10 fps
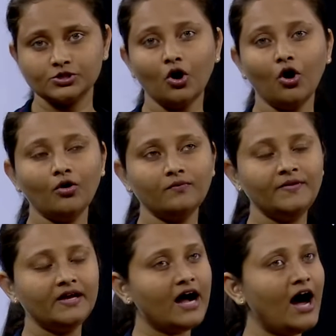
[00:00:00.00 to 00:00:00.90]
or
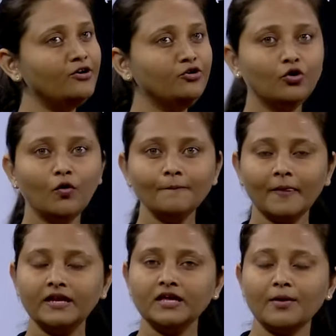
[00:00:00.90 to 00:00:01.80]
there are no
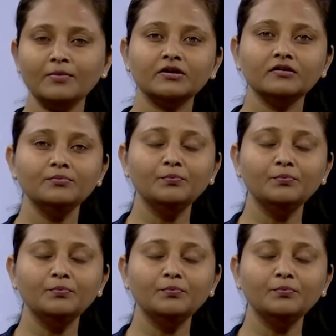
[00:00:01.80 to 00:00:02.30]
any chemical